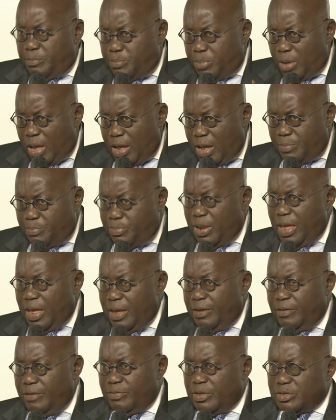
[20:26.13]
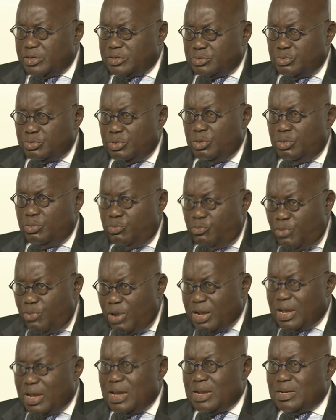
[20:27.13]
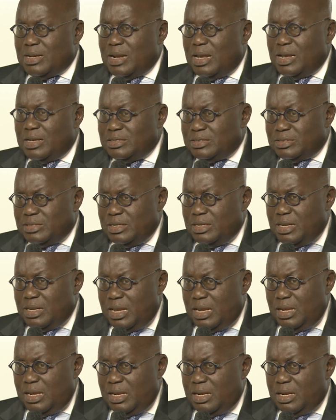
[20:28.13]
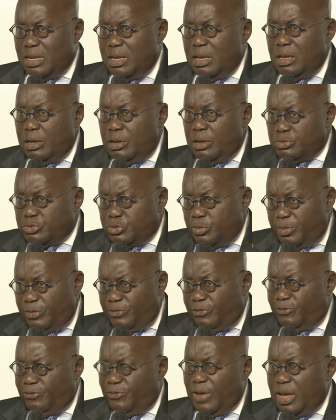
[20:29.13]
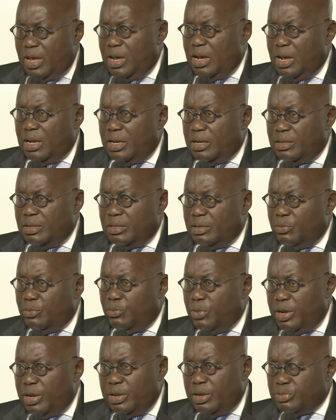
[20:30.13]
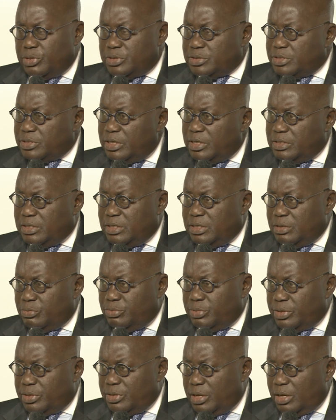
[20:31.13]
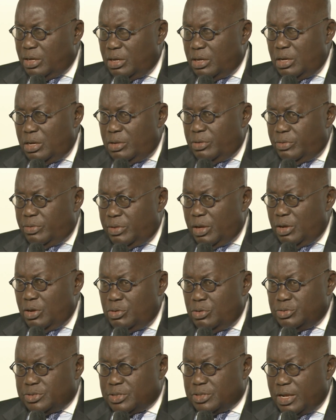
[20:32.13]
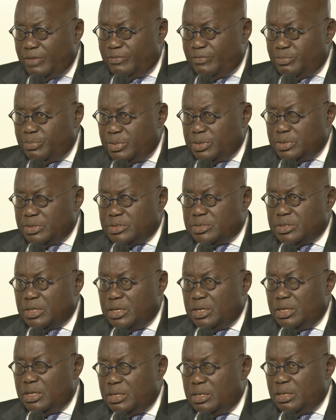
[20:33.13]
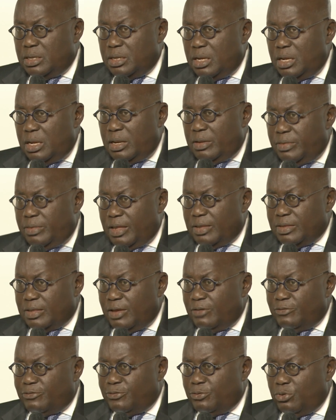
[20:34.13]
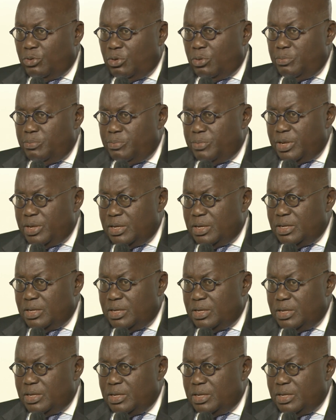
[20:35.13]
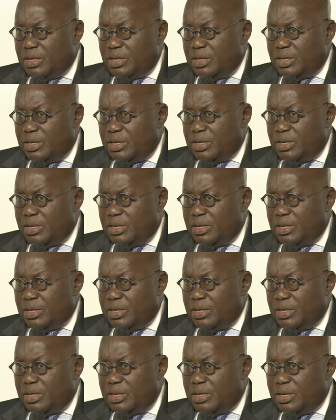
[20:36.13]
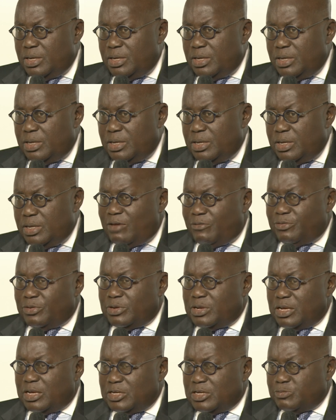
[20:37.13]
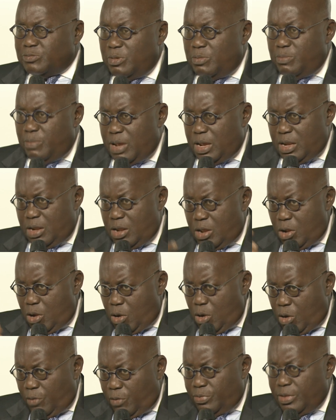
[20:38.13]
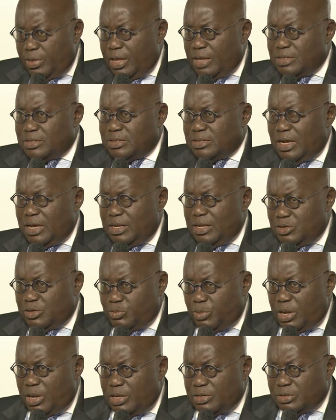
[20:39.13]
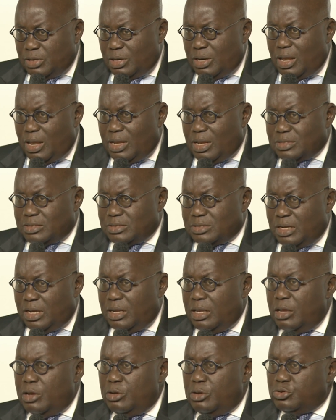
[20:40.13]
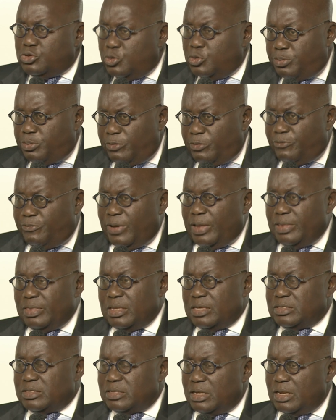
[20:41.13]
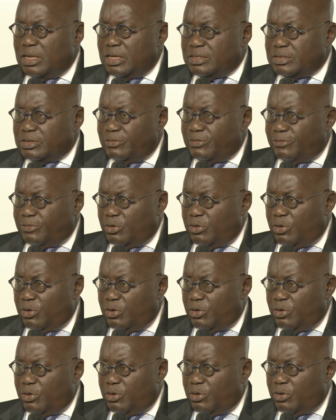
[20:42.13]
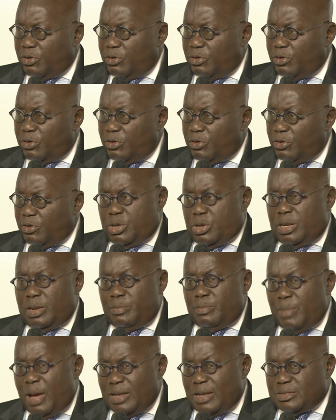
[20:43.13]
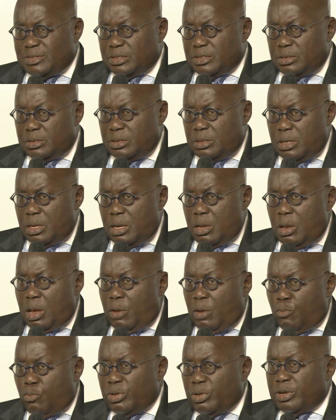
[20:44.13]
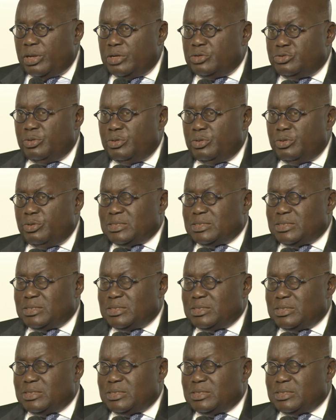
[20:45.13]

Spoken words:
are playing this role recognize the need to be fair in the way in which they deal with their host governments. And that therefore means that a concerted effort has to be made on their side as well as on our side to prevent this illicit flow of capital. You can imagine what a dramatic